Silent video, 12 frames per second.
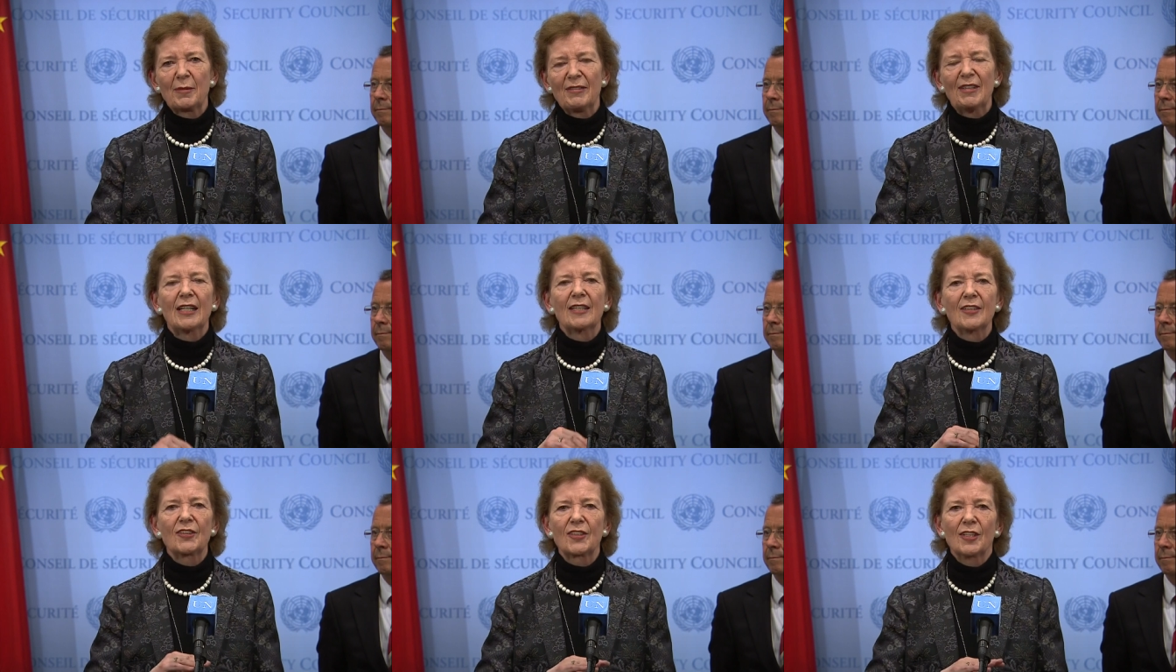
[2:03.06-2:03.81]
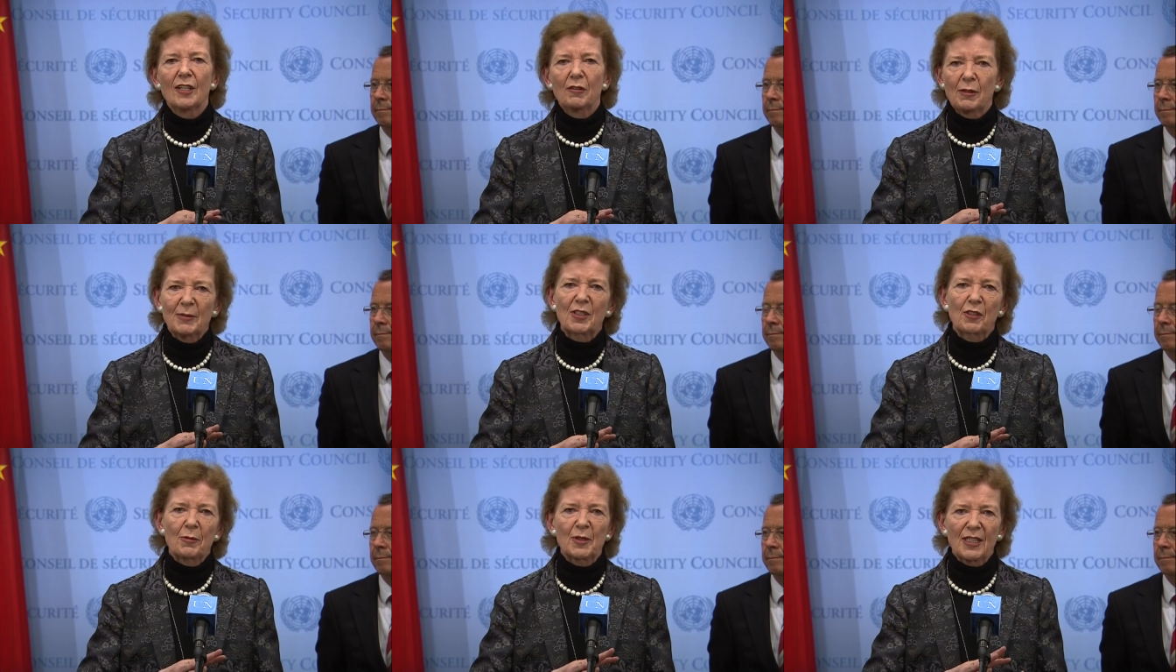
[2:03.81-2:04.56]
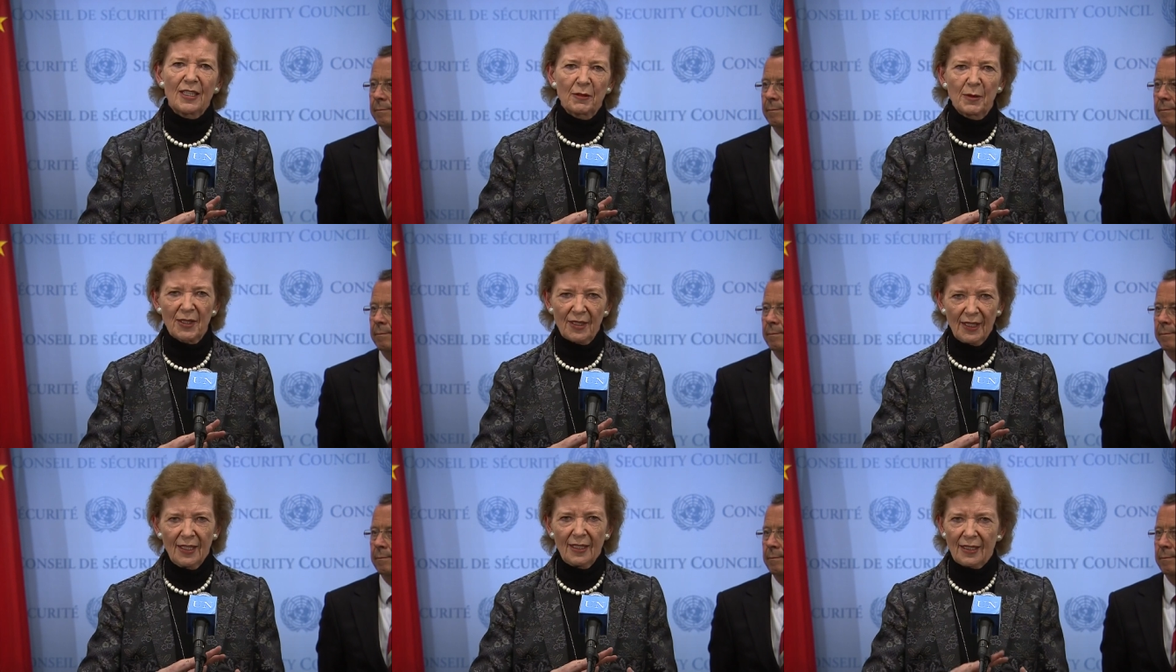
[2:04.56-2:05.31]
by violence, women's groups dealing with
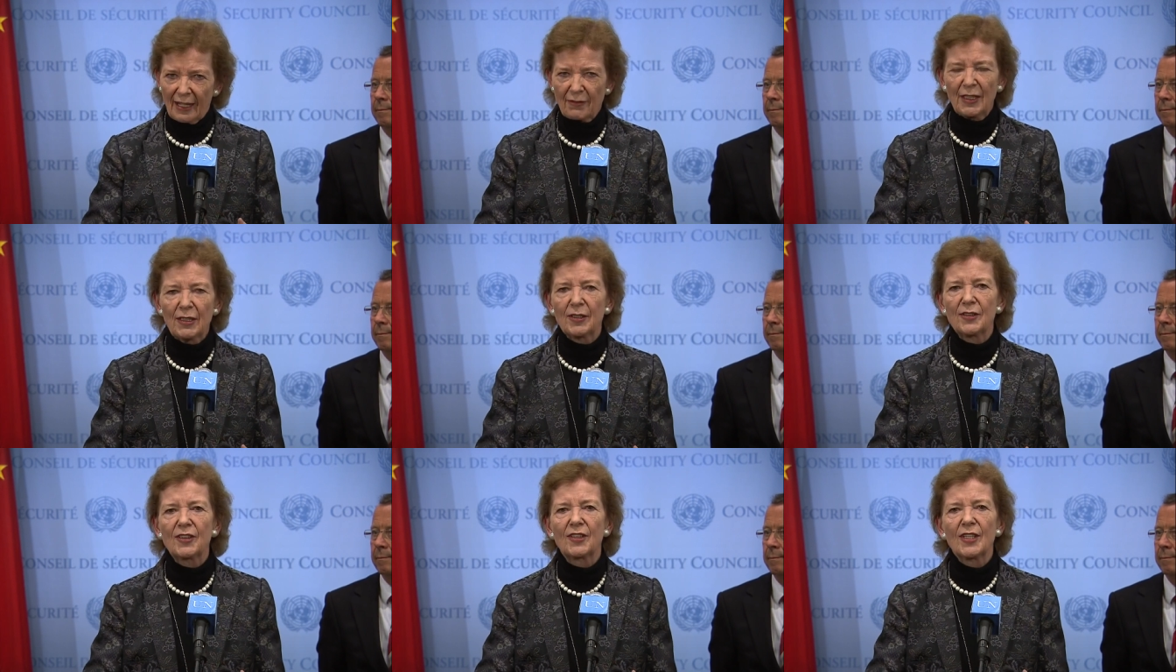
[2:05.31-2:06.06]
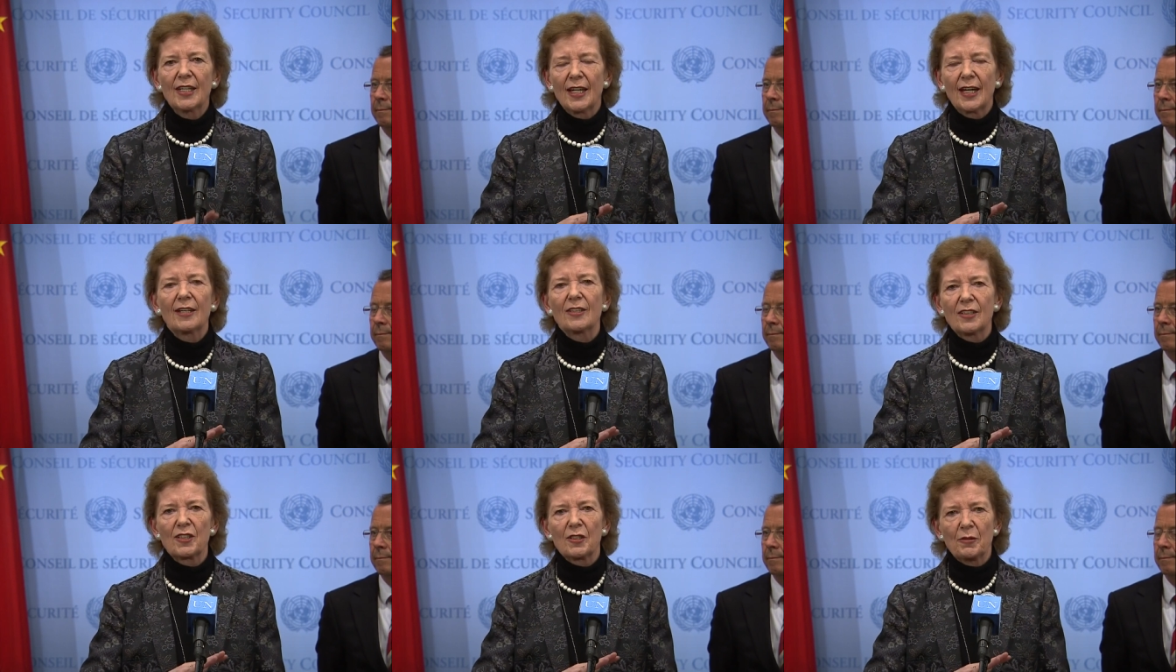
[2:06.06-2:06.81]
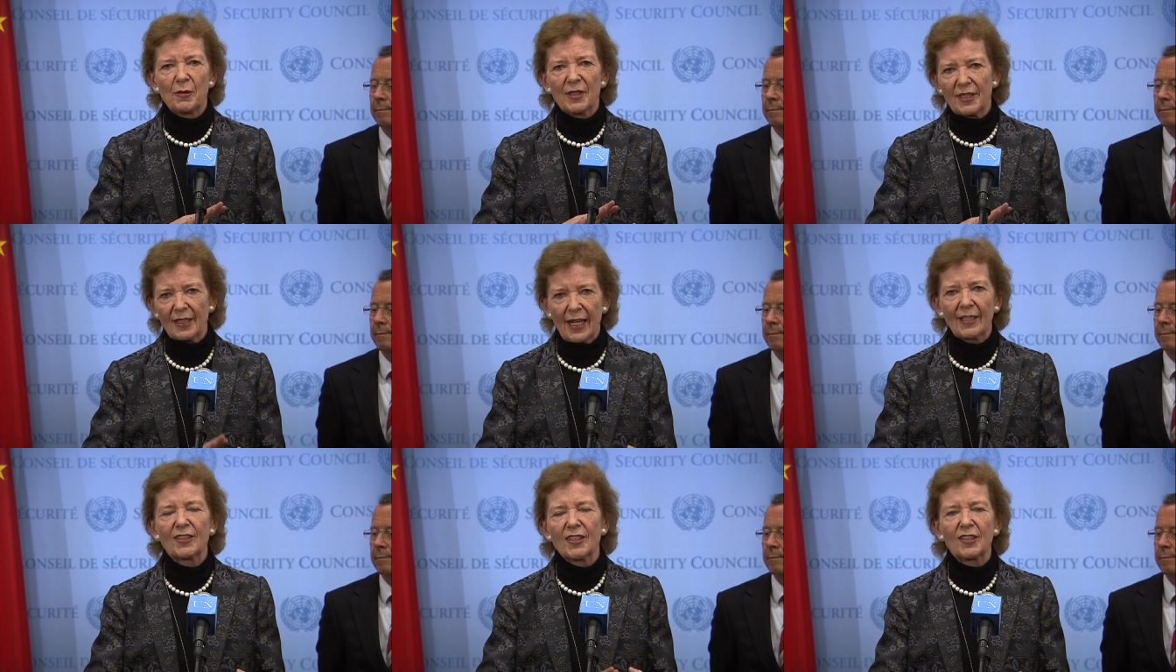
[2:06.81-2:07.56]
livelihoods and with
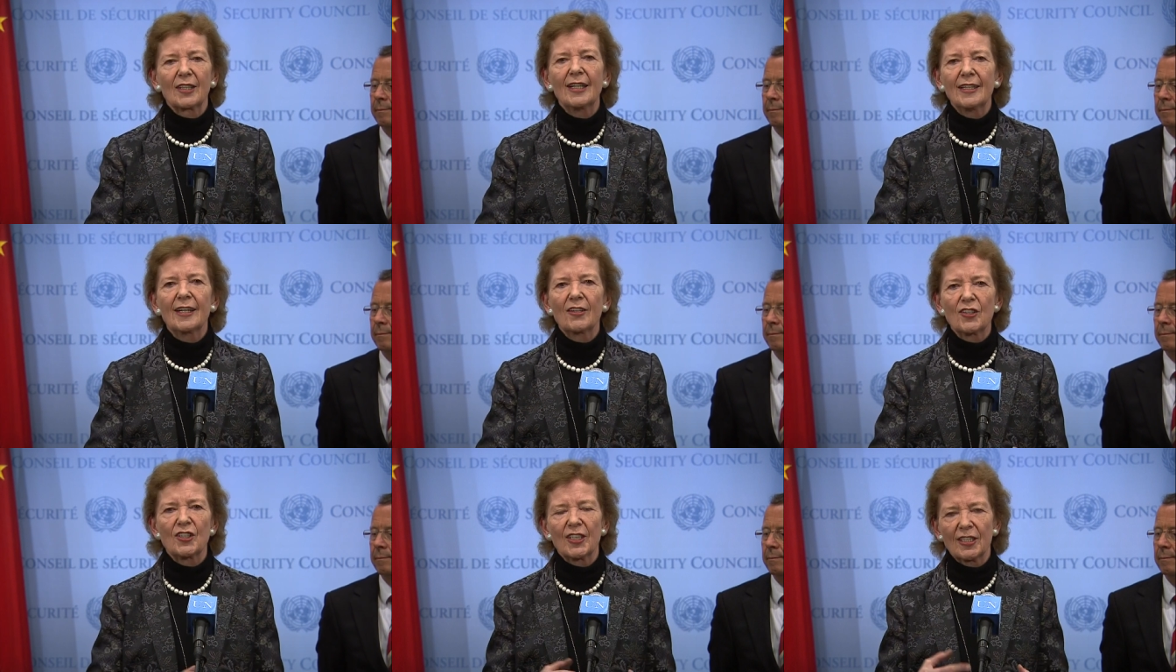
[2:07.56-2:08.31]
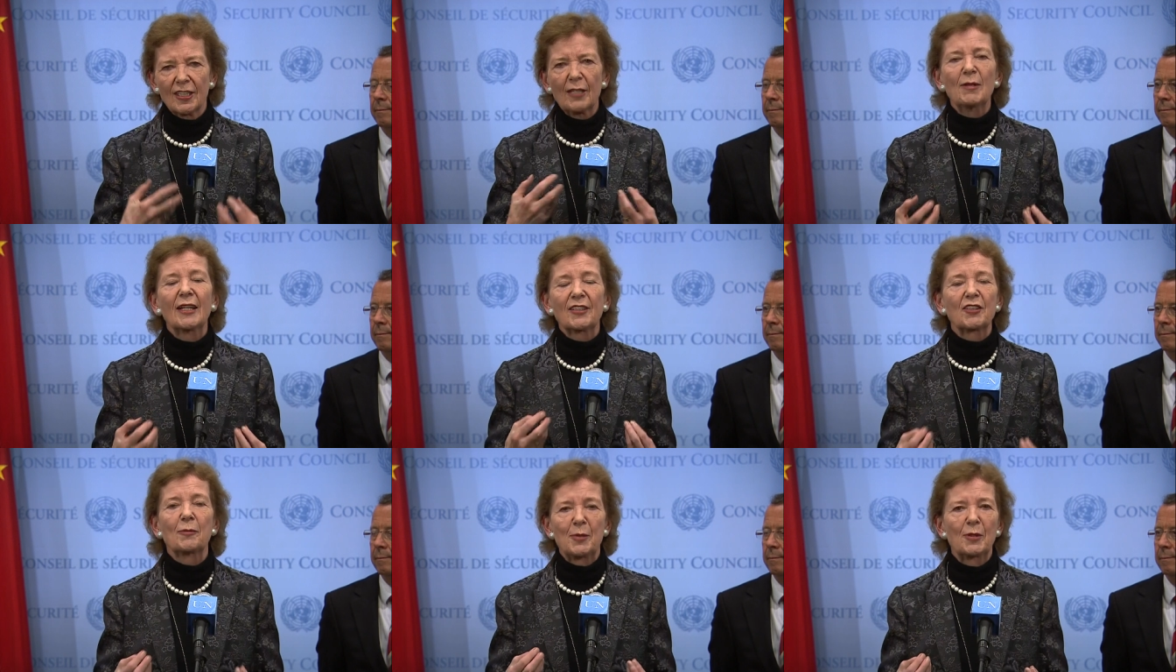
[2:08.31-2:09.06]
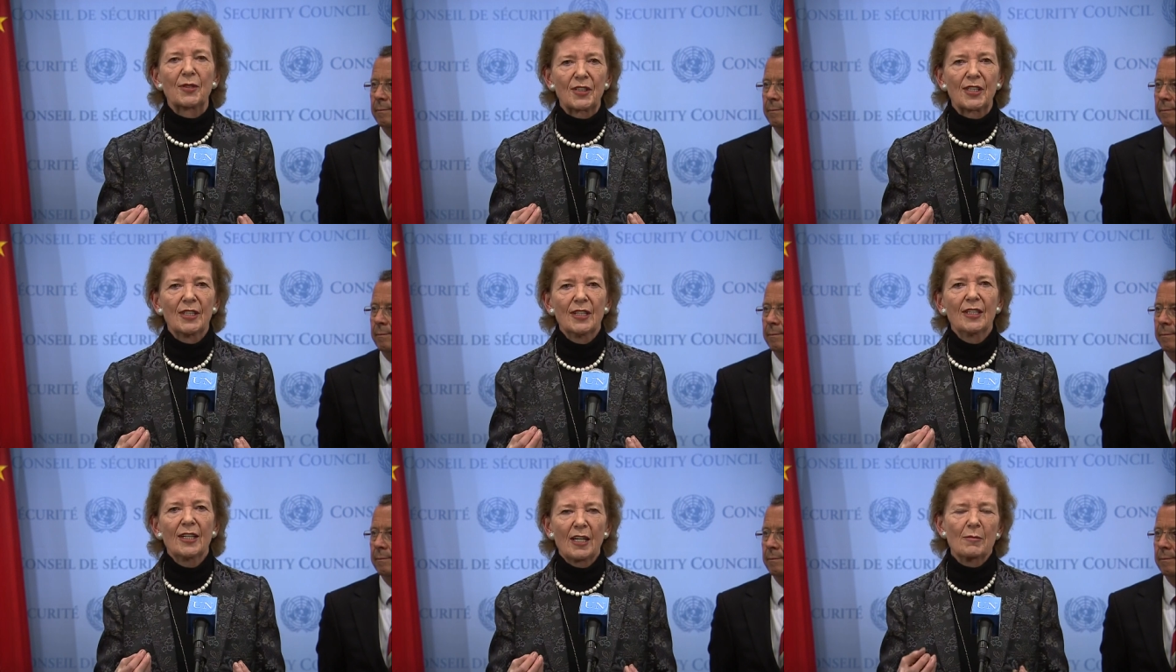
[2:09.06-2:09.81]
access to clean energy, that they will get support
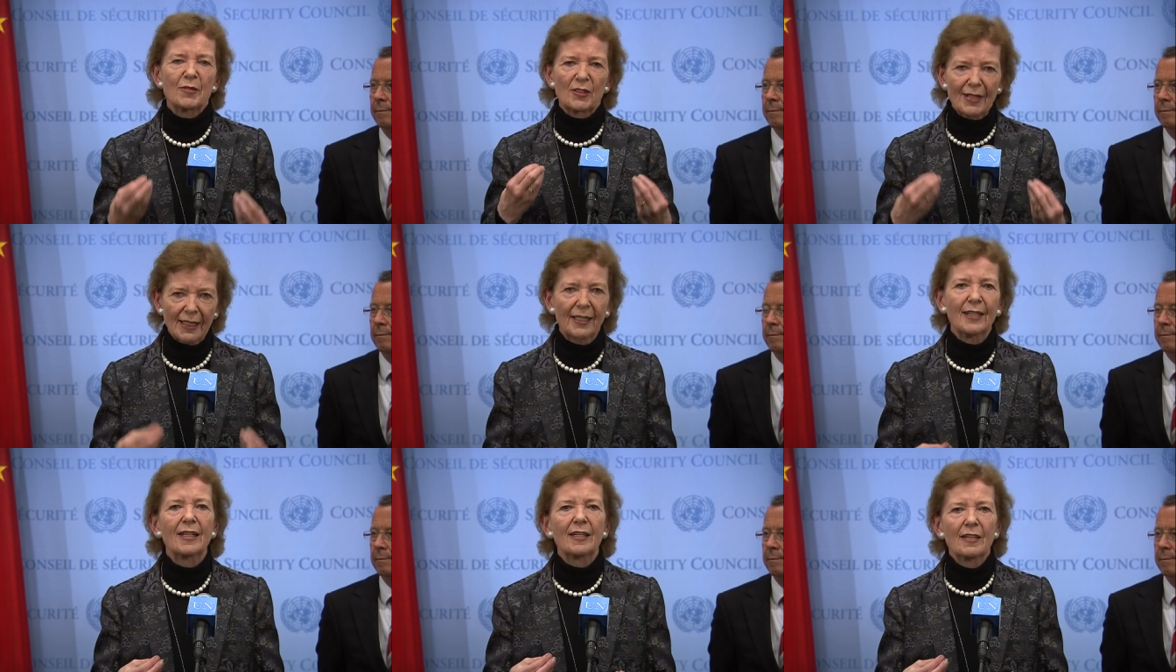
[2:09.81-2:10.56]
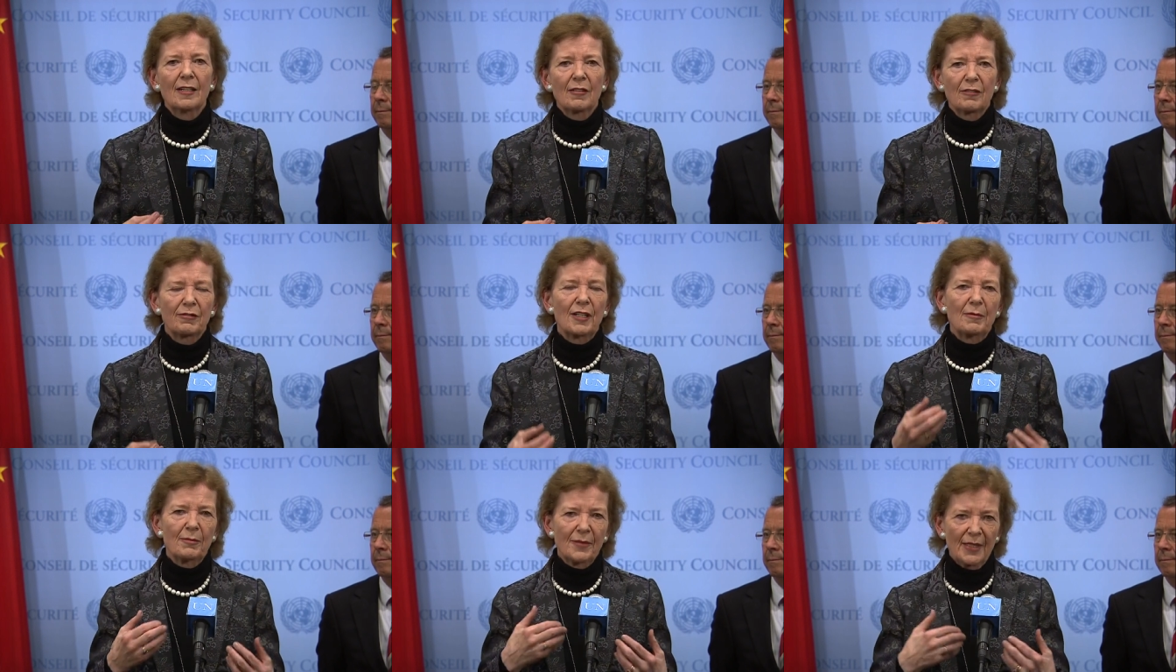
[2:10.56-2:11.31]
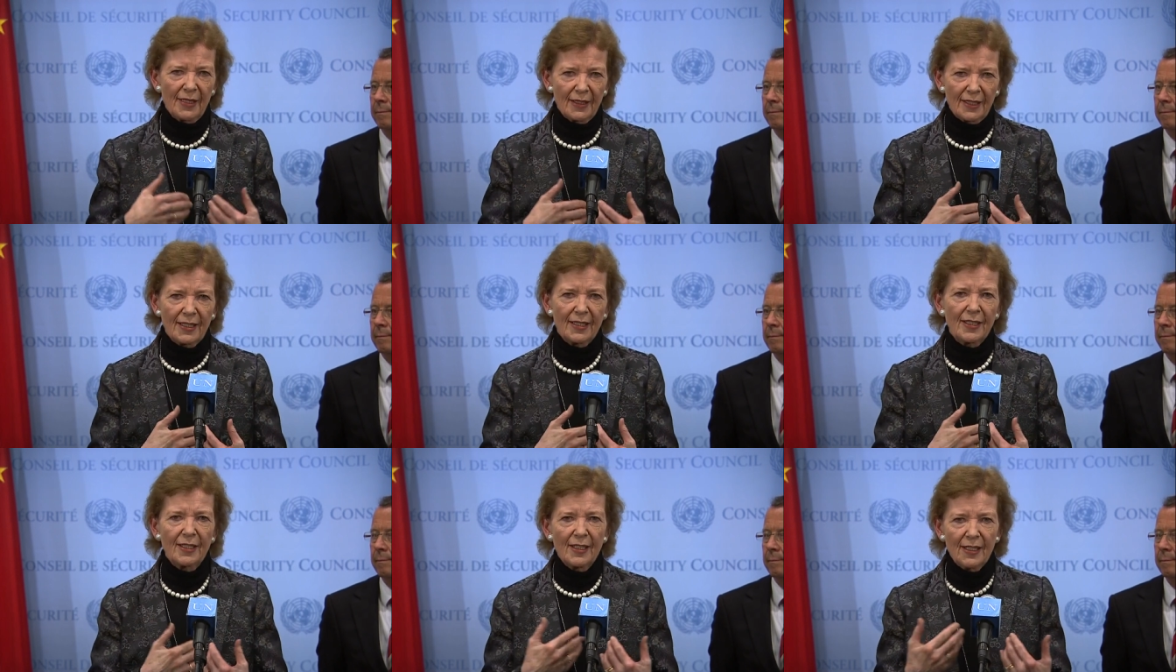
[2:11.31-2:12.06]
um, directly from
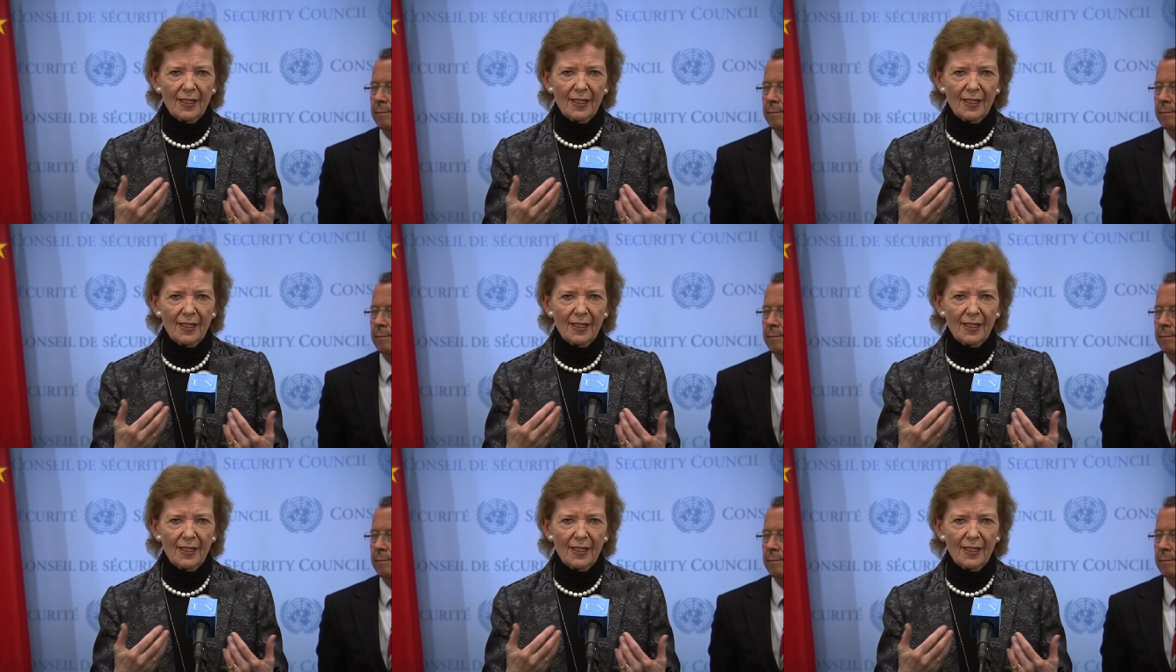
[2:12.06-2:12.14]
the